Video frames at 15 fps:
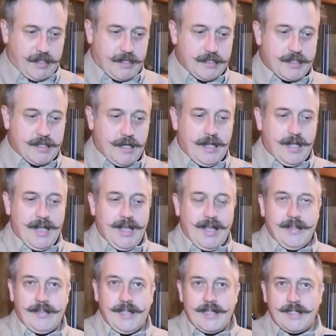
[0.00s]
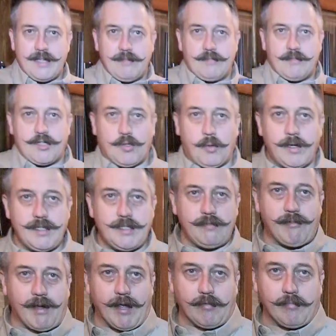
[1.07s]
Because there's a 20
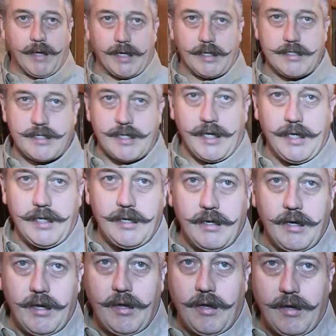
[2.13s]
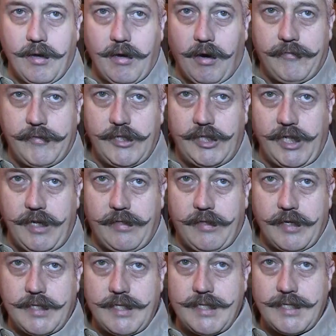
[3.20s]
round magazine off a
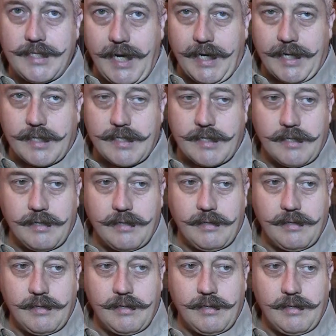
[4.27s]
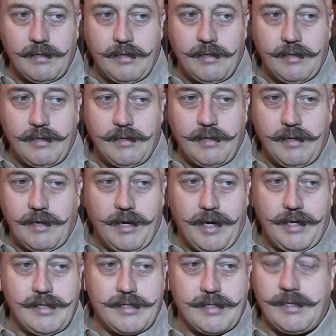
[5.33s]
G36,
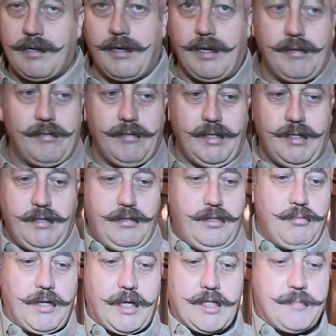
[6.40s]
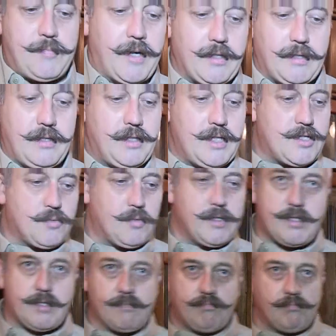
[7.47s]
and you would expect that this
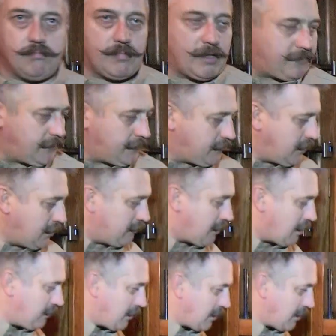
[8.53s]
was a 15 round